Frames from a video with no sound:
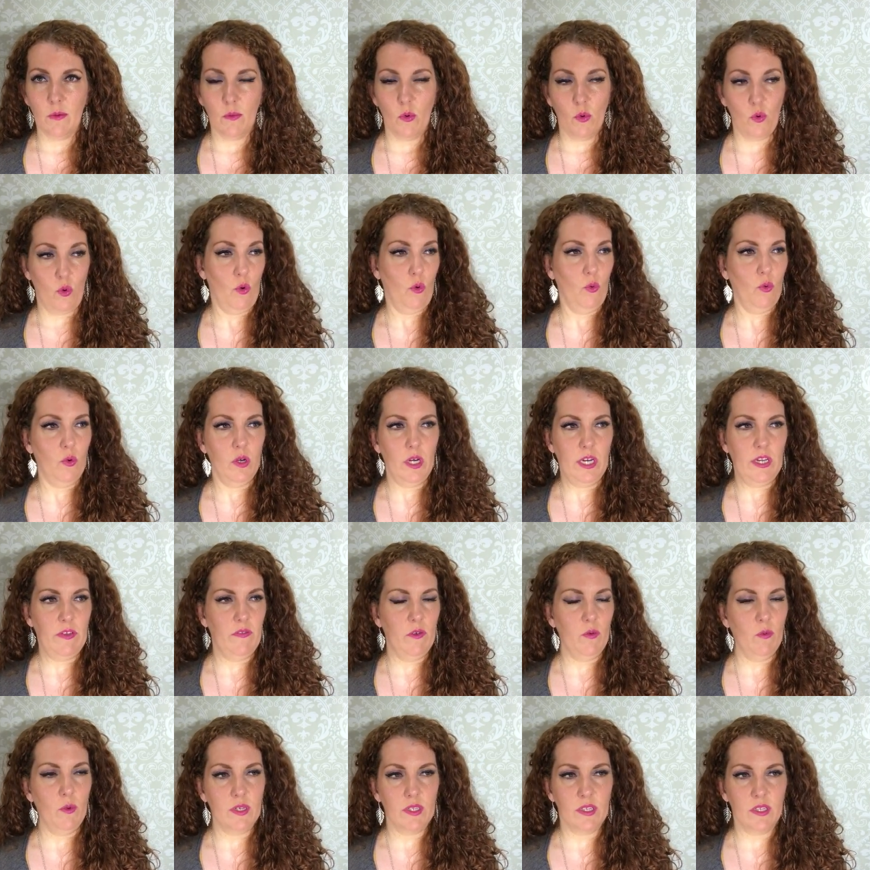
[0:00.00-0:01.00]
or
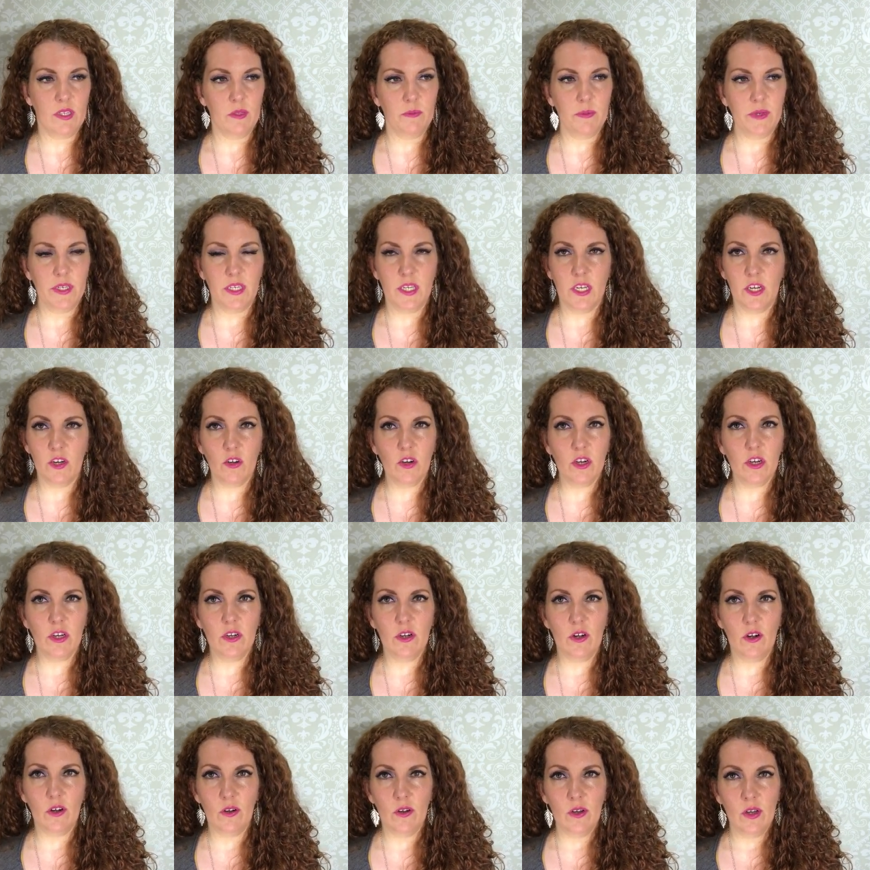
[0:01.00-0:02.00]
even what's the
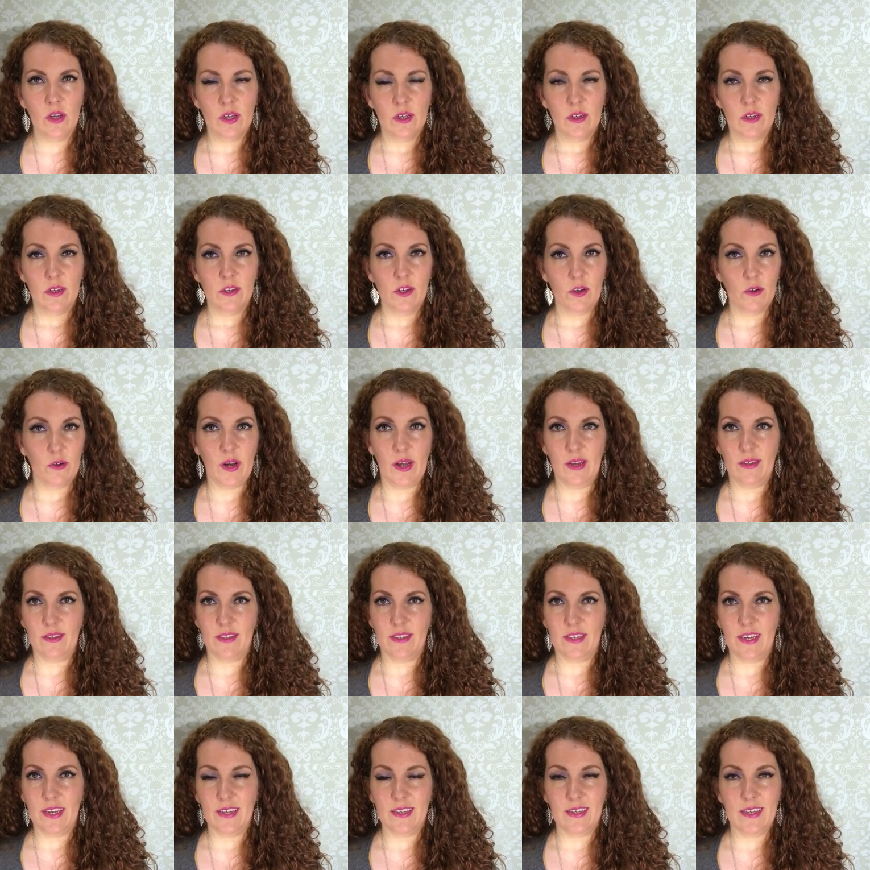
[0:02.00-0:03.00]
material, don't
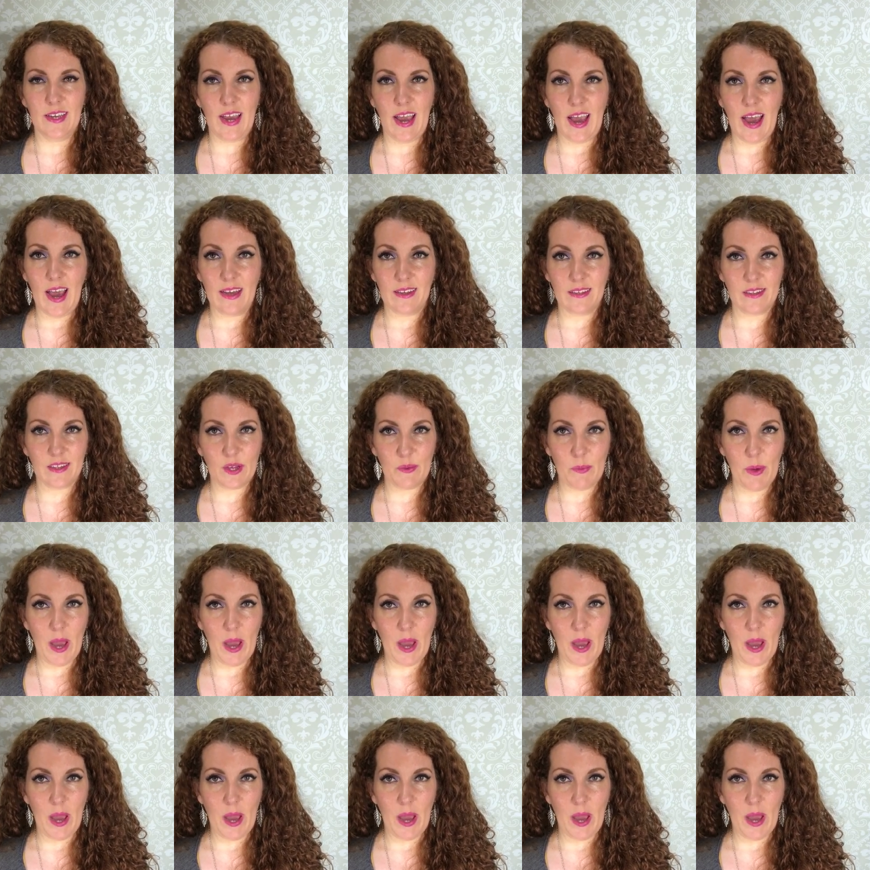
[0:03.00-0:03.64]
hesitate to ask.